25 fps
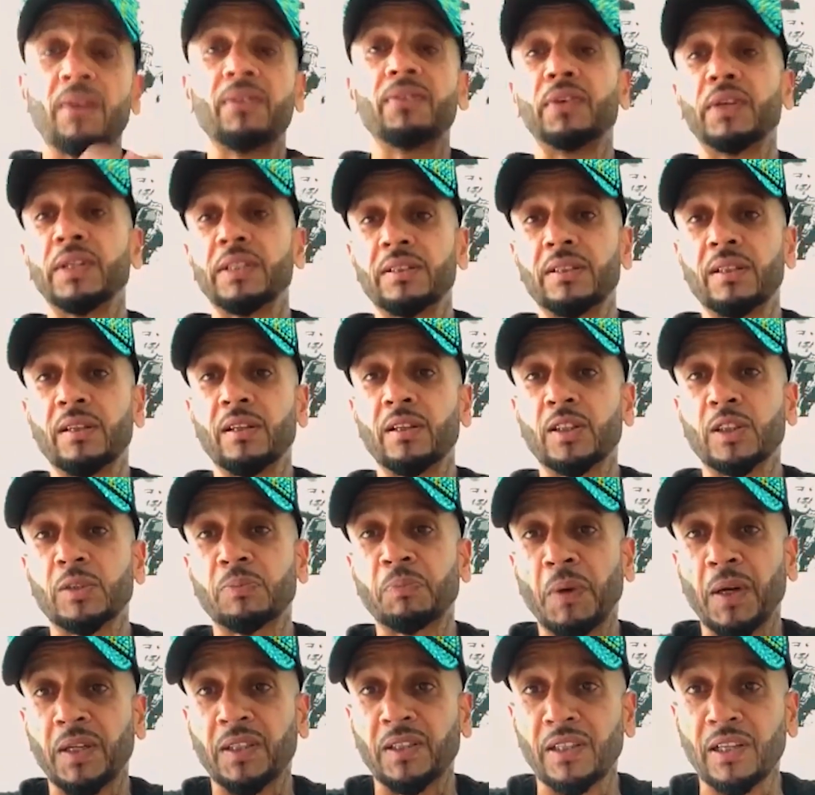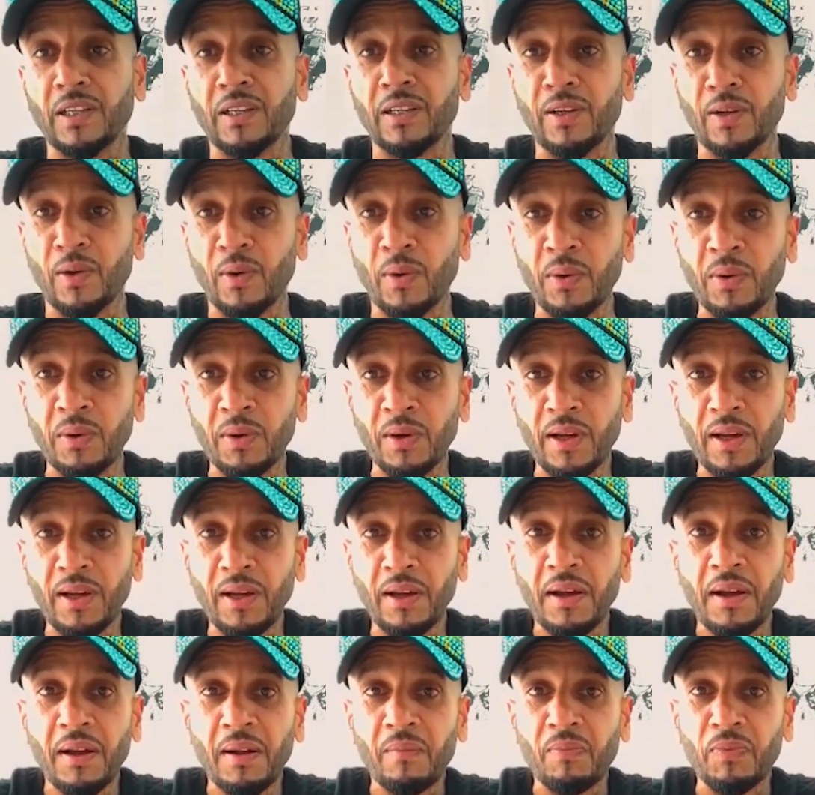of us expected.
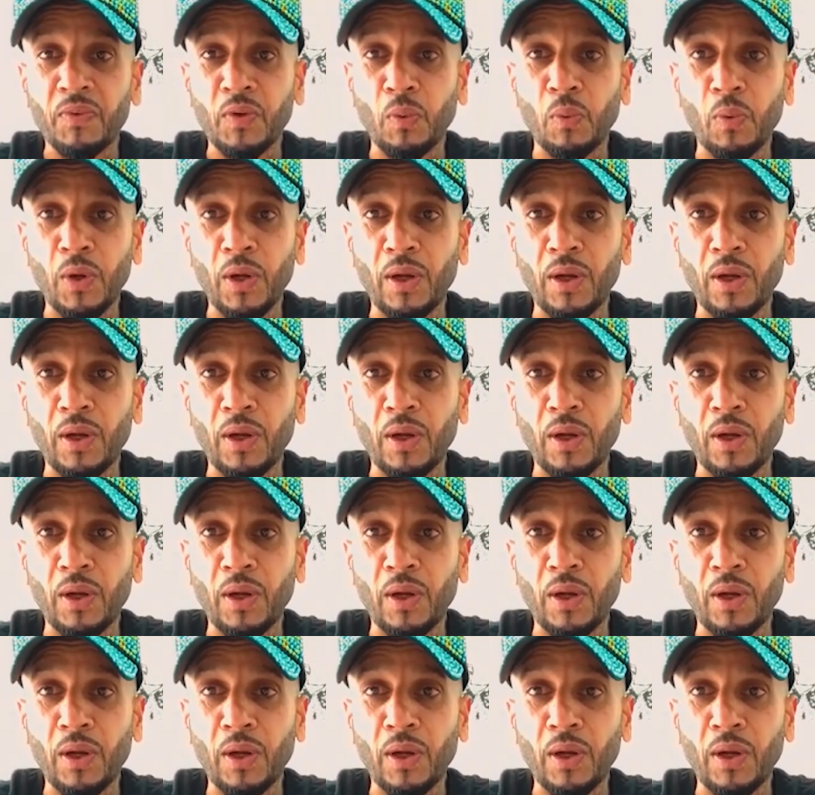So